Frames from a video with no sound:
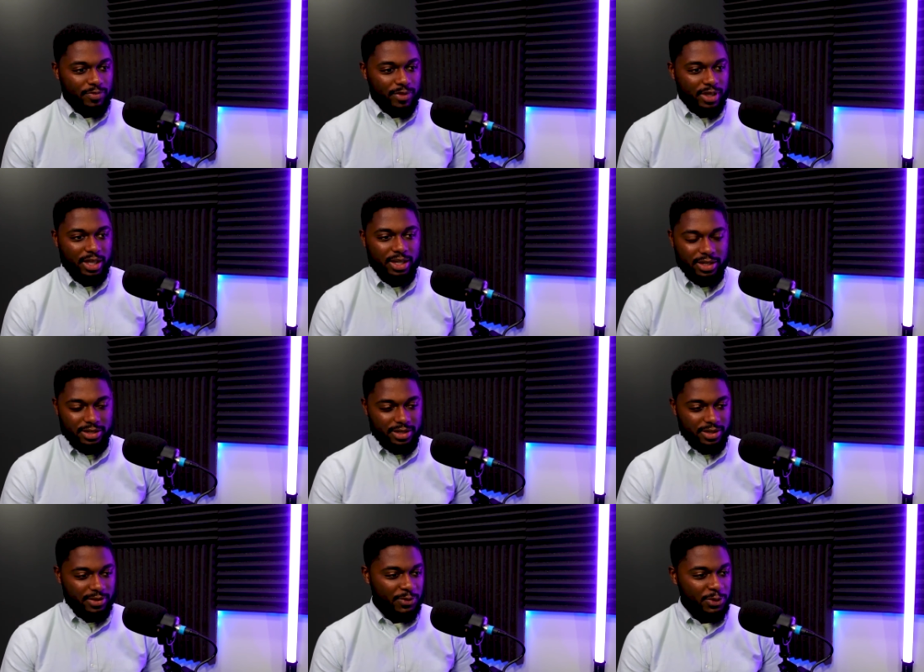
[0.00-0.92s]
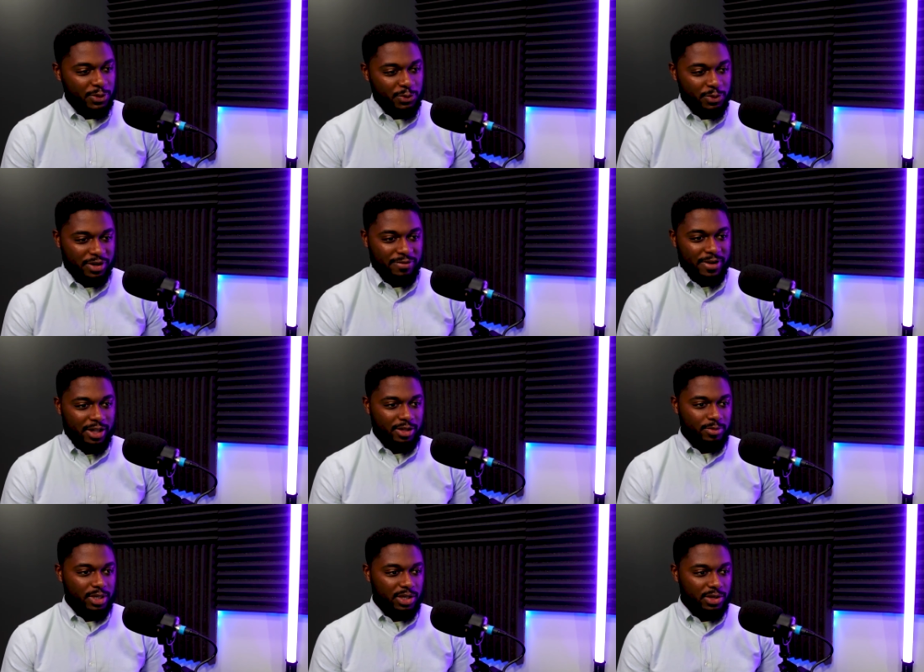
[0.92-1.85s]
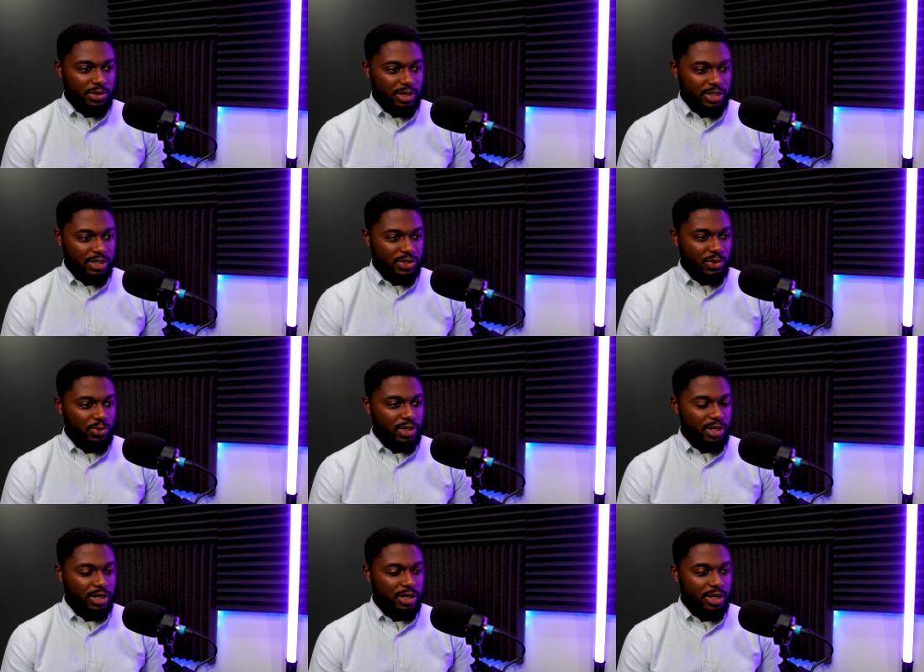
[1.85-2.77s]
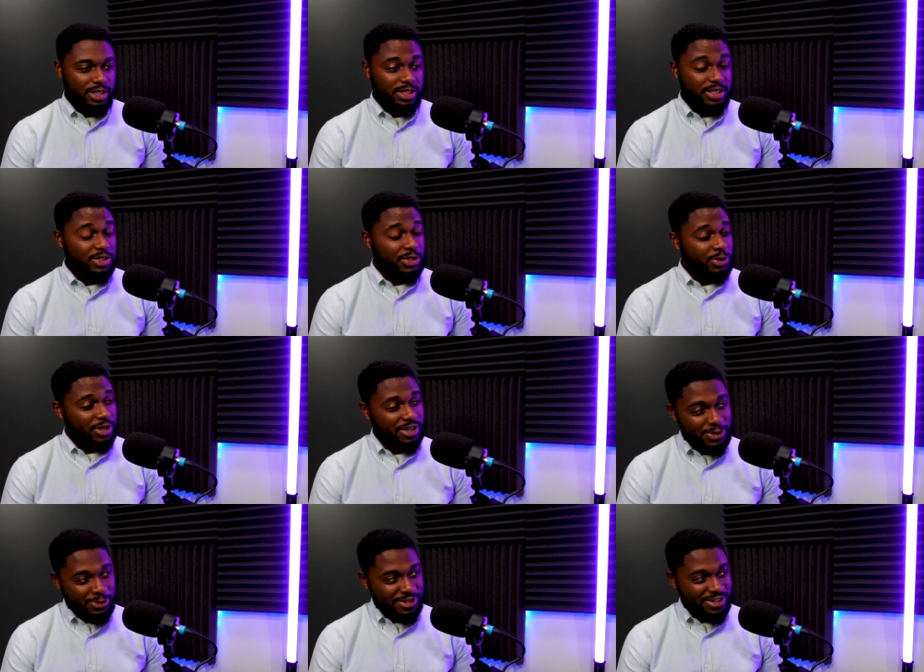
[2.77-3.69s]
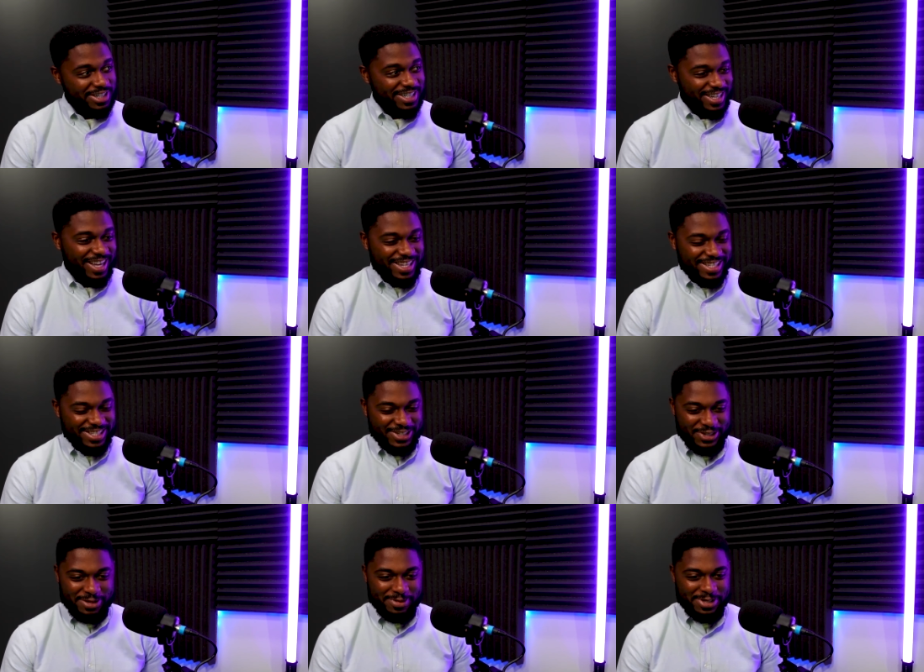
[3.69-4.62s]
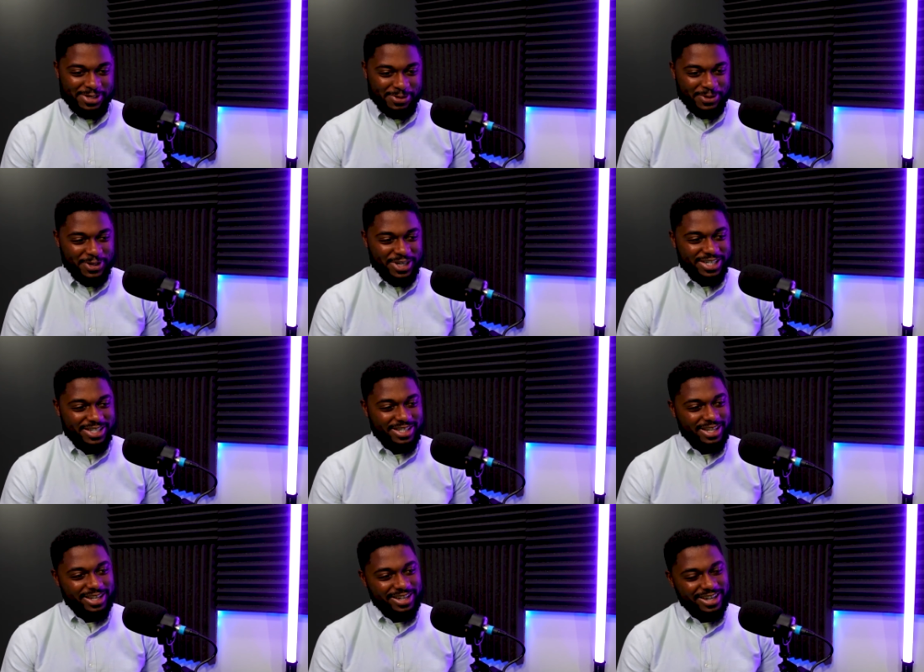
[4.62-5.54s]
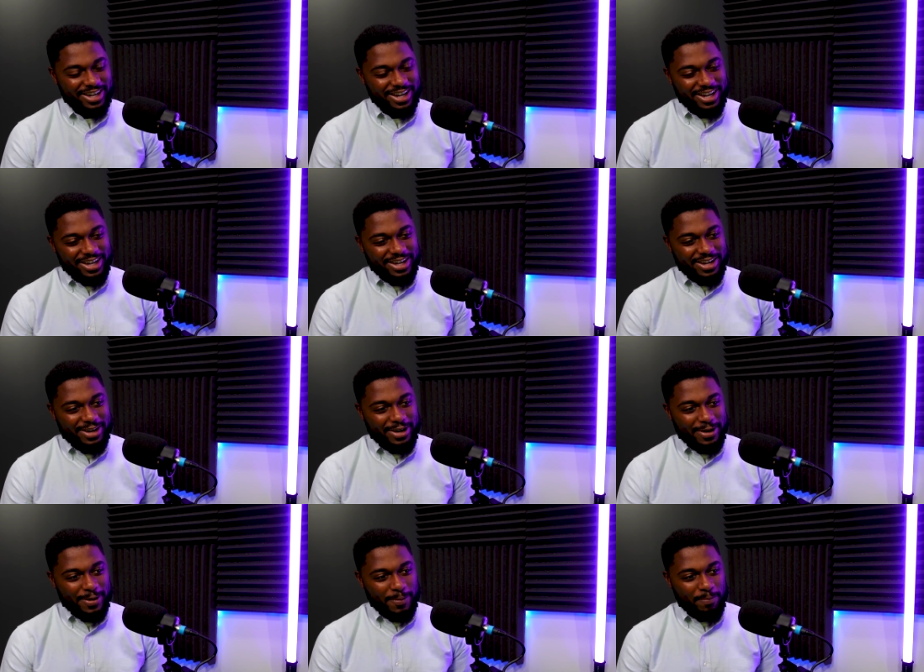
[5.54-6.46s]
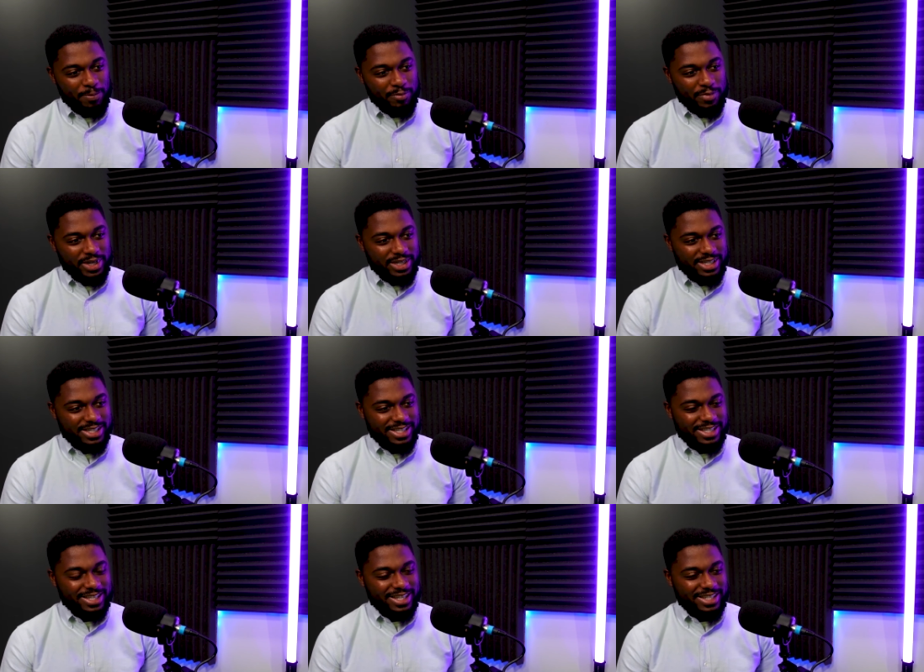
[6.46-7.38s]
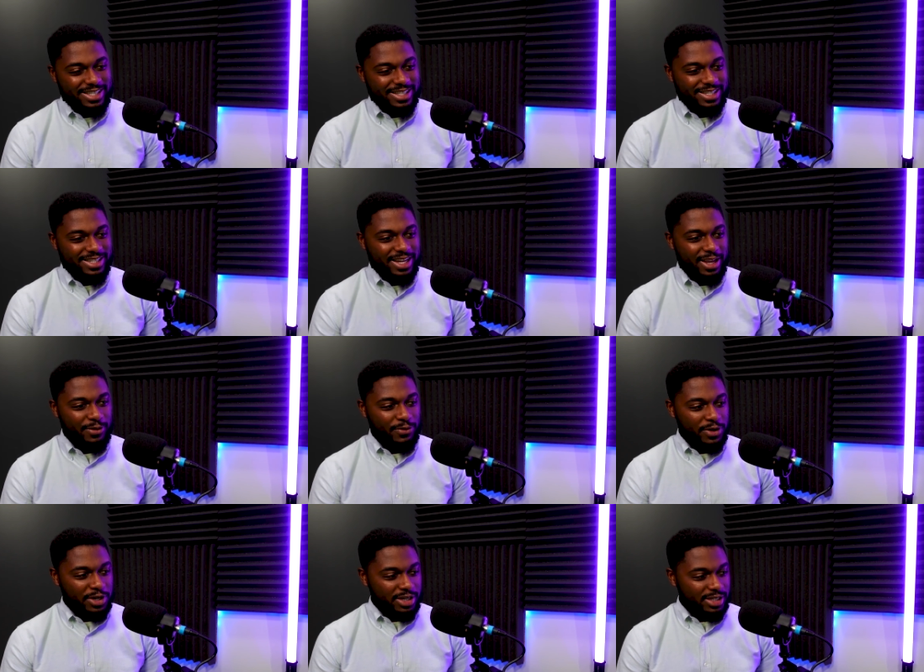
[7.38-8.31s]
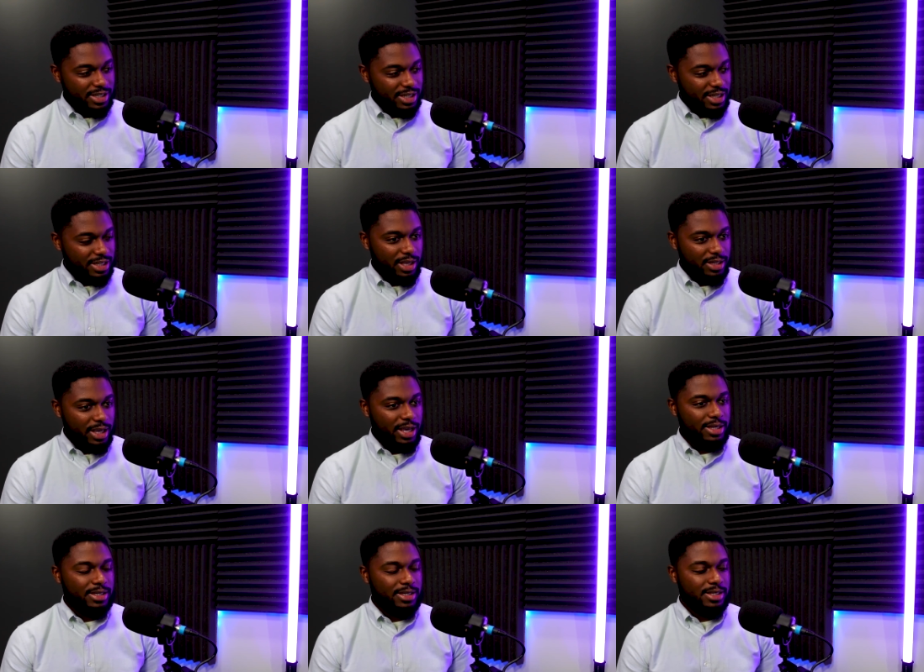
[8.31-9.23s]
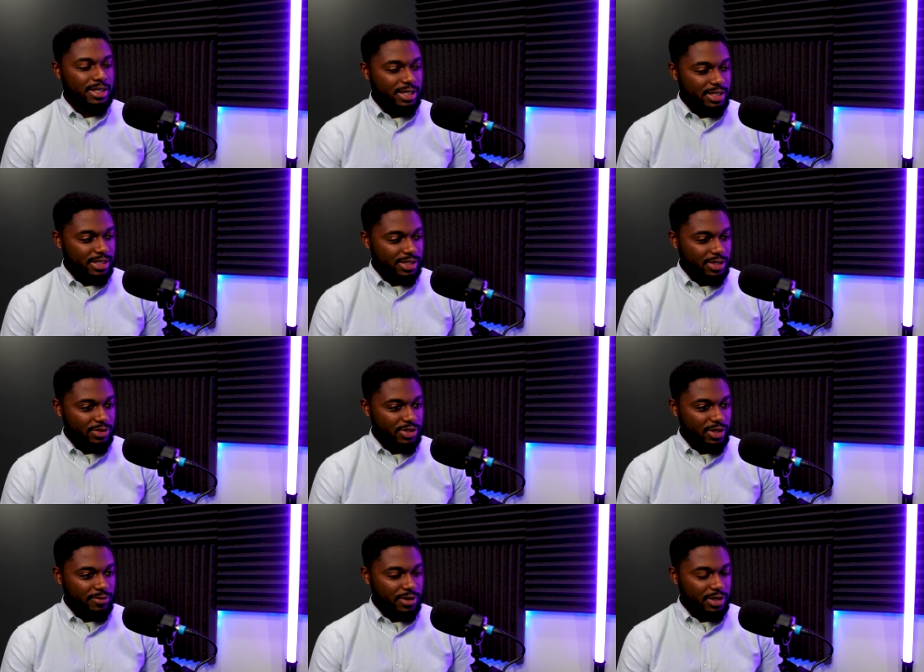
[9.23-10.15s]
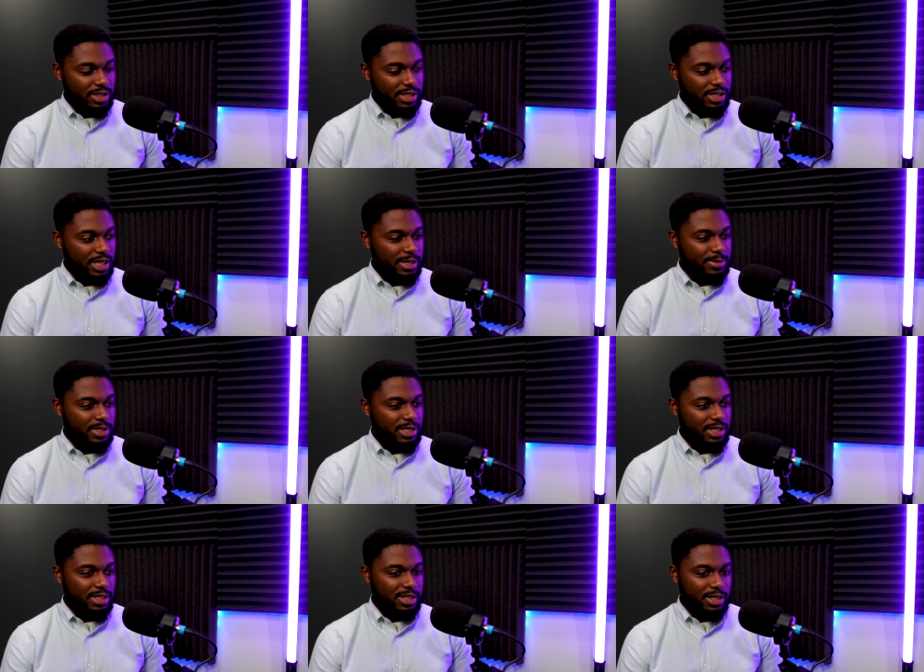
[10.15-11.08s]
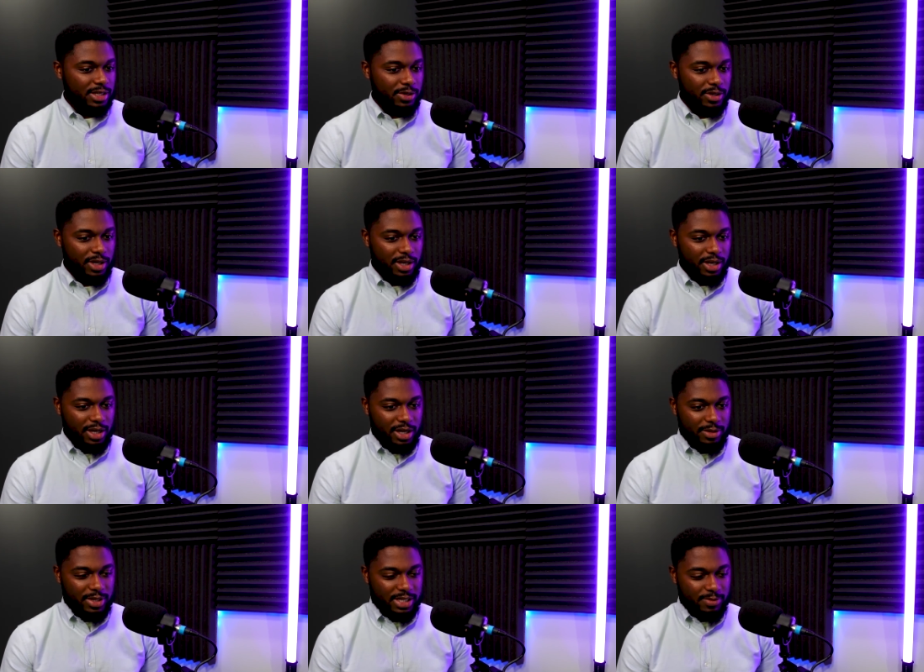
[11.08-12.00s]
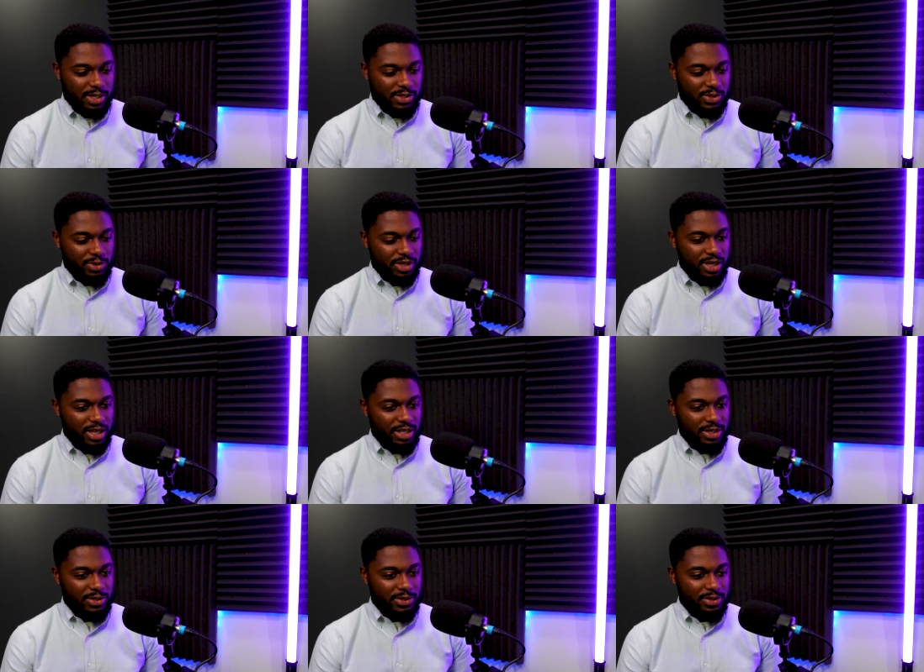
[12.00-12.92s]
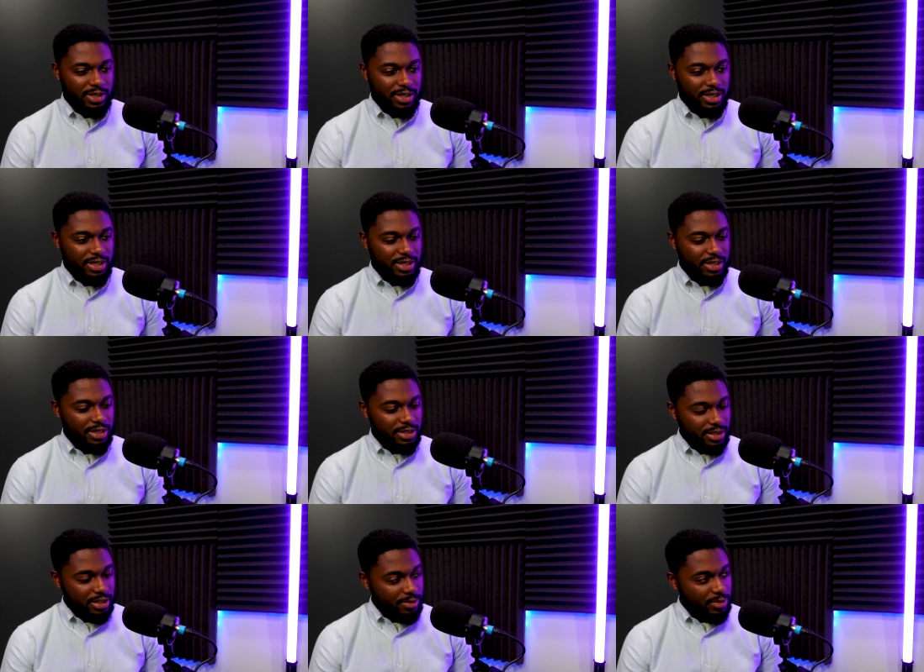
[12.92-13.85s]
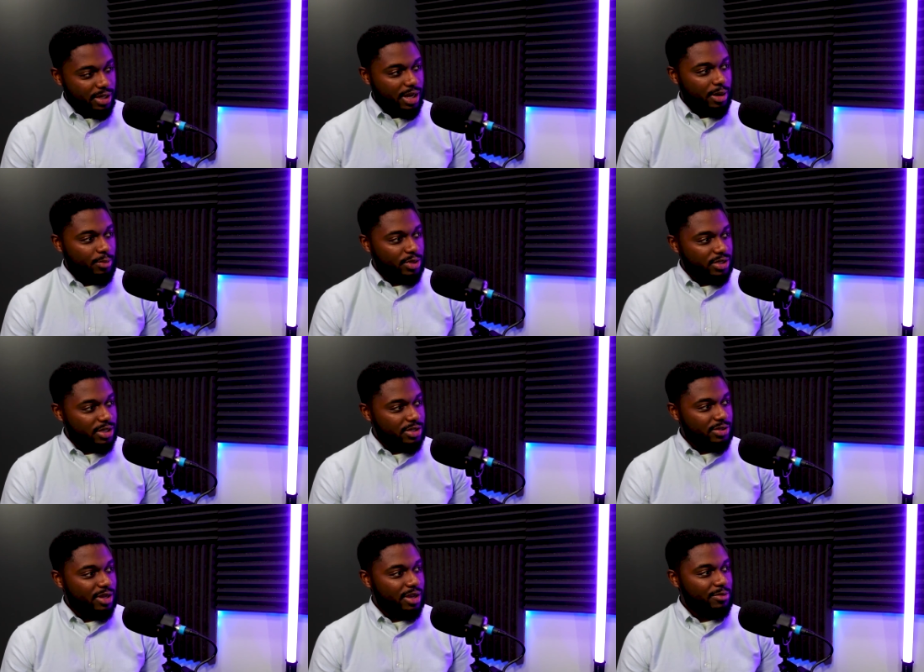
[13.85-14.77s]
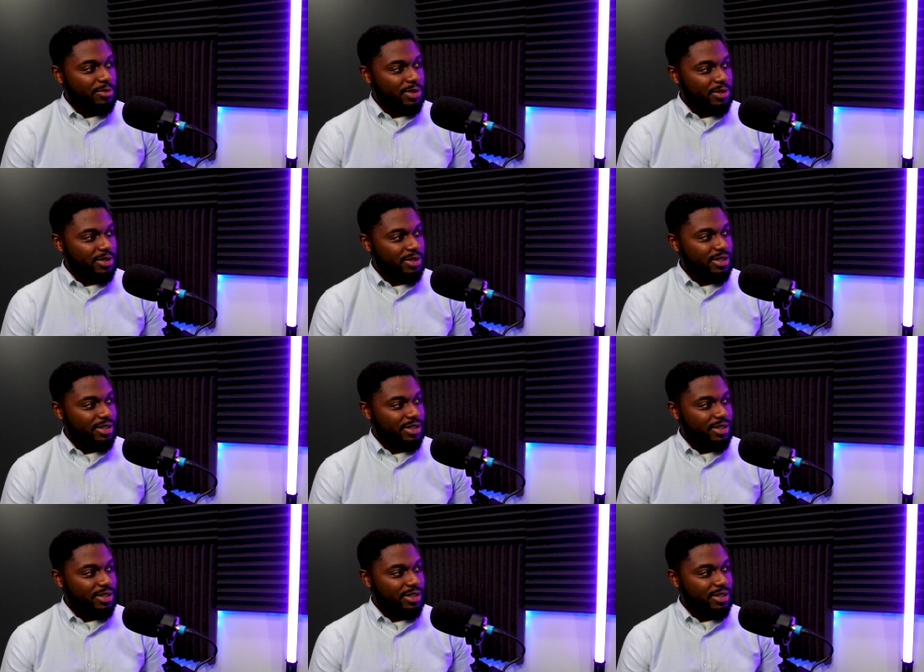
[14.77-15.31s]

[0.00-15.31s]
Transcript: And if you do want to follow me on Twitter, I just created Twitter today, so give me some grace there. Okay, go get those um, follows. But it's it's J Ferguson X10, so J Ferguson Tom times ten. So uh, that's my Twitter handle. And uh, yeah, man, I appreciate you having me on here.